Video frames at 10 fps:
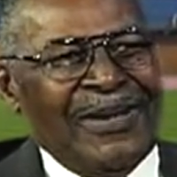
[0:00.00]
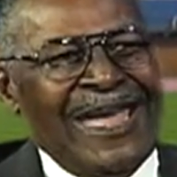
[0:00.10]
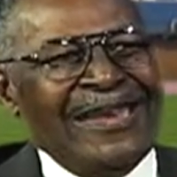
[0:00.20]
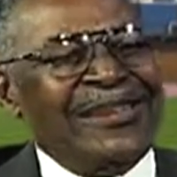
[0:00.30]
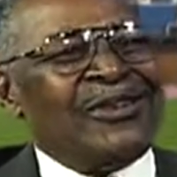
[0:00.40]

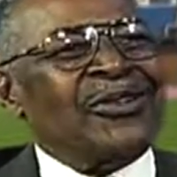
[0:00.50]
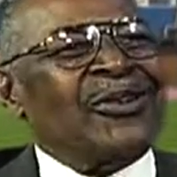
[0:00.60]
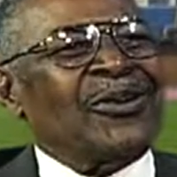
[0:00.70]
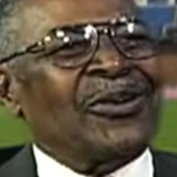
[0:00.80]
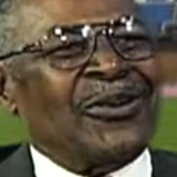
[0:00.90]

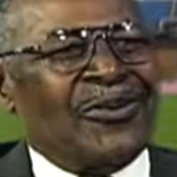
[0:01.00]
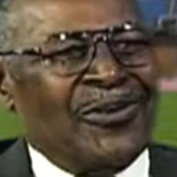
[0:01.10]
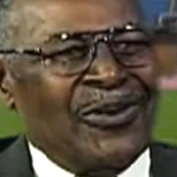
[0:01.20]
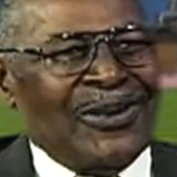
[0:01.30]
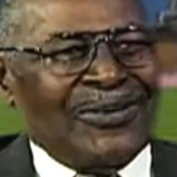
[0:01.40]
mandatory
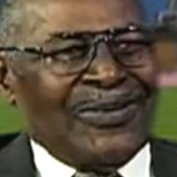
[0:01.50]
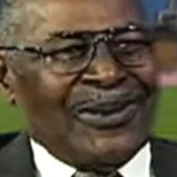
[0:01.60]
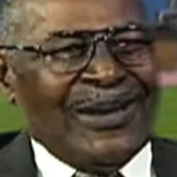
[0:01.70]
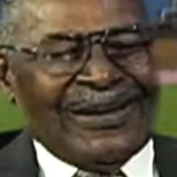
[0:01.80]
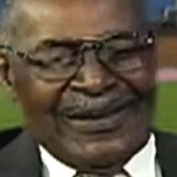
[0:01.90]
water right.
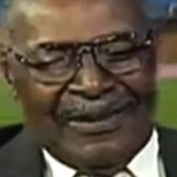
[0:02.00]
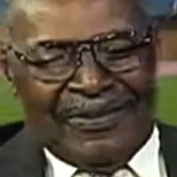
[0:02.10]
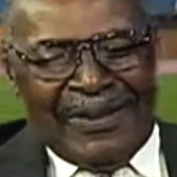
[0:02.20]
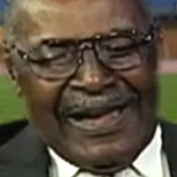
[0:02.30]
breaks, and in right.